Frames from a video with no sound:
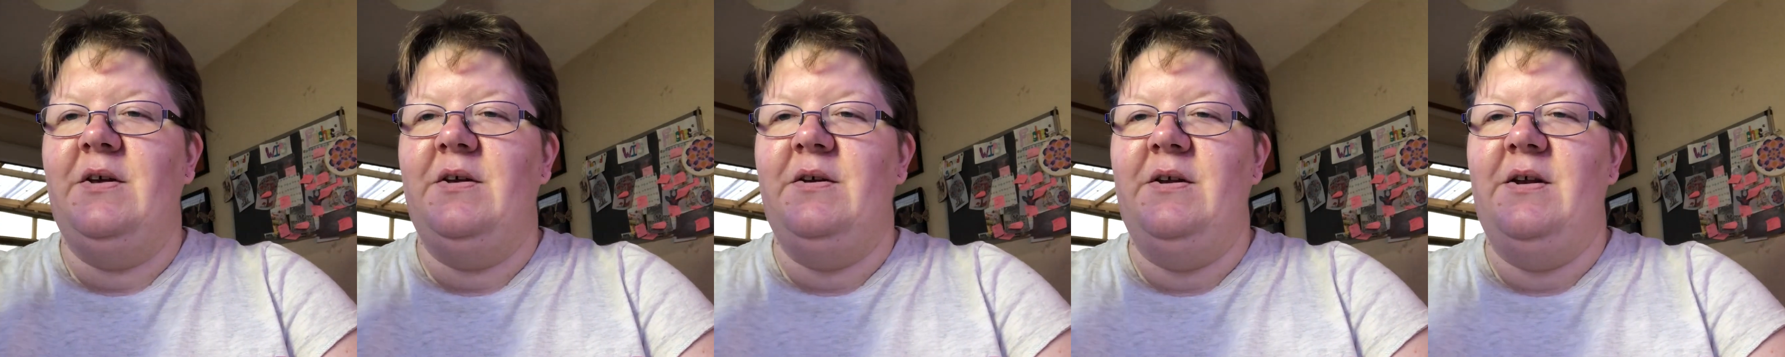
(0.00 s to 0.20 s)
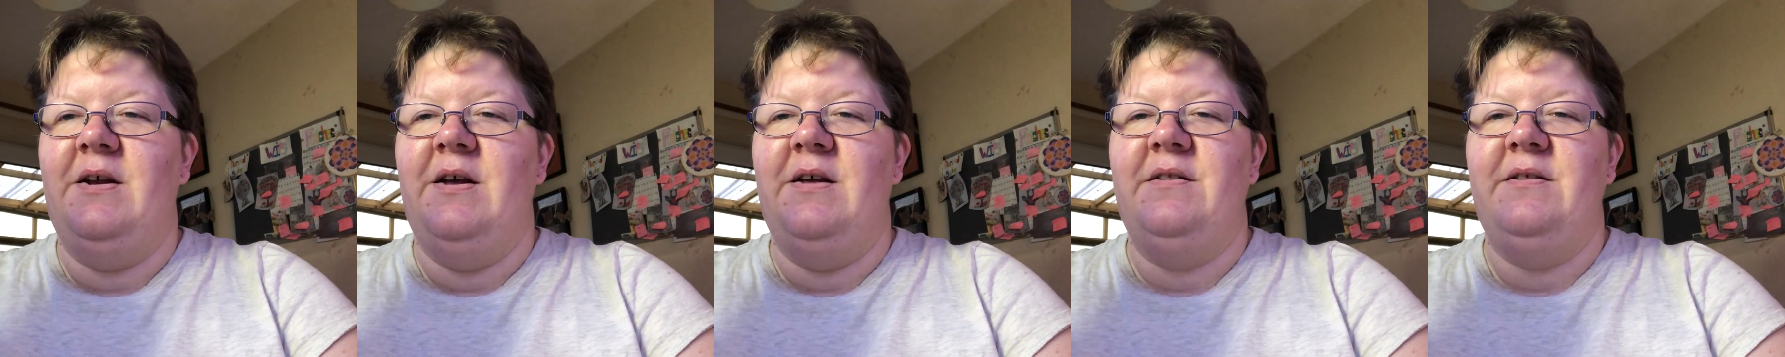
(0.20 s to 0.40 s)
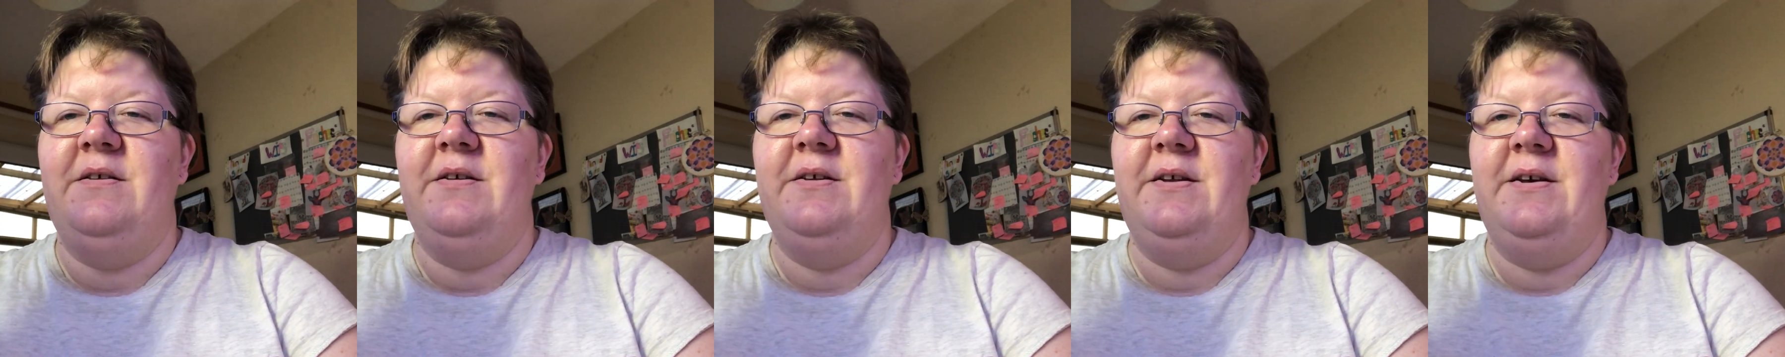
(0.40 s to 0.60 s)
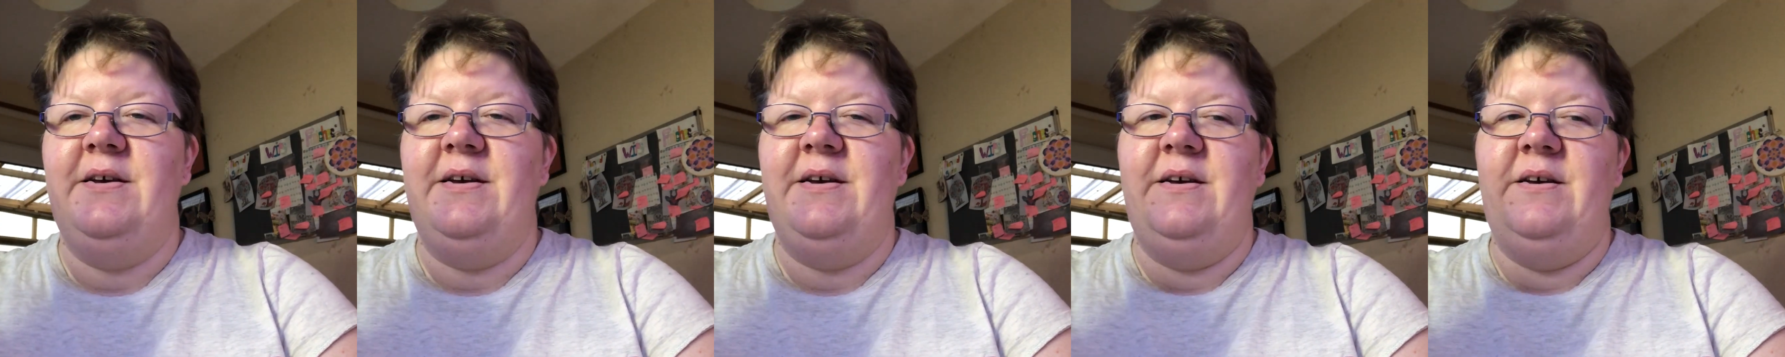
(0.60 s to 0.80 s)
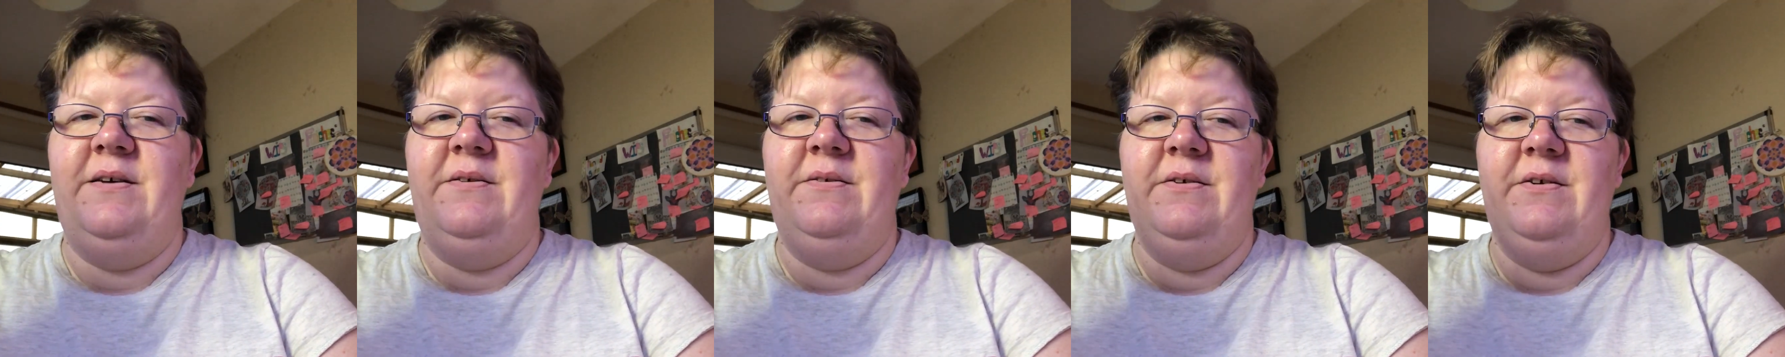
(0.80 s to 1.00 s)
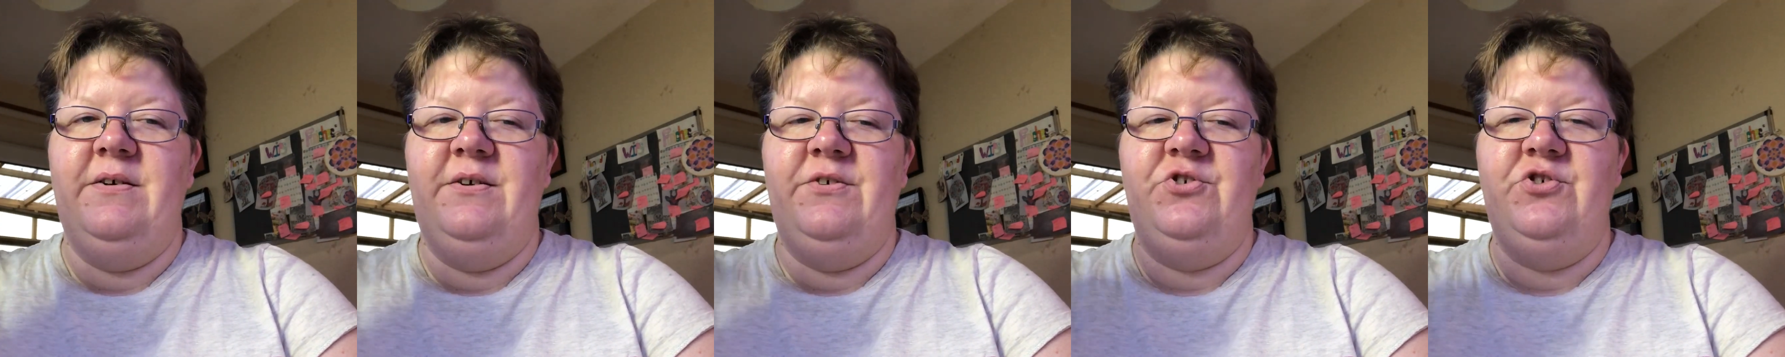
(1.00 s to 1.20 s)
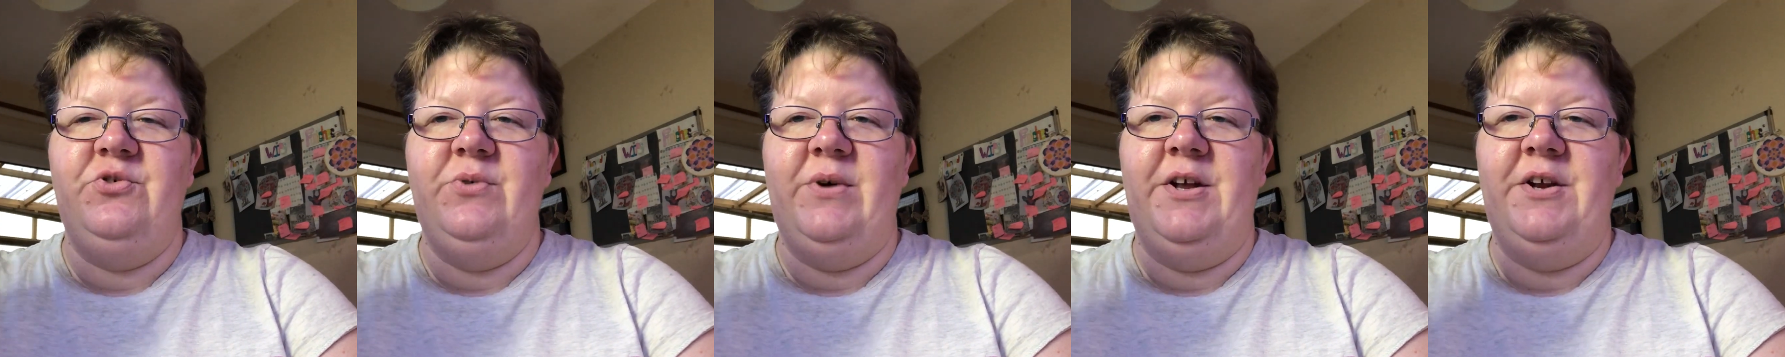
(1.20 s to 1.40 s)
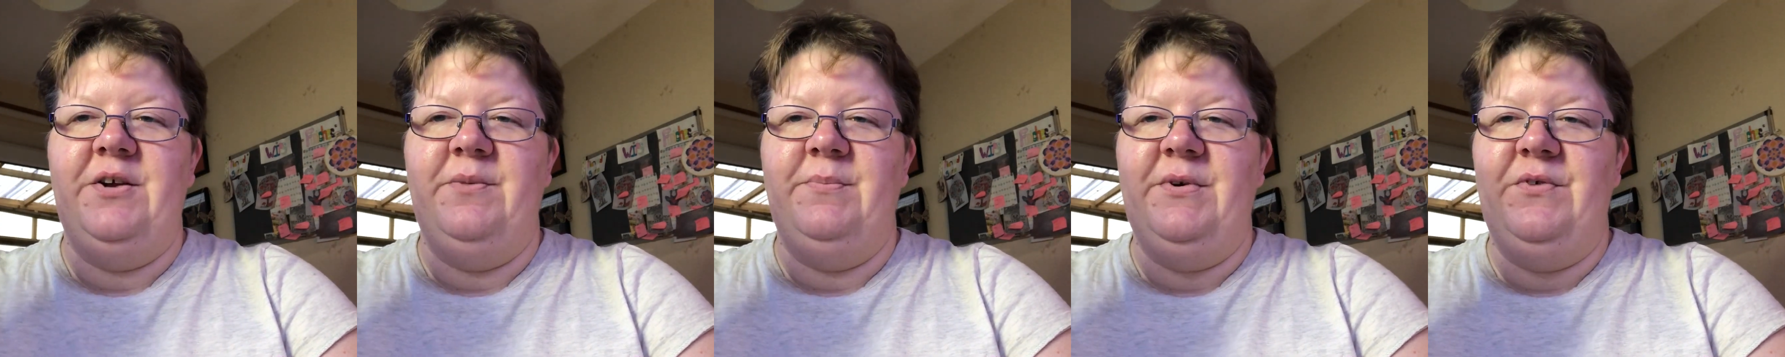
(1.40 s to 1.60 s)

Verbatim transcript: Natalie and Joanna,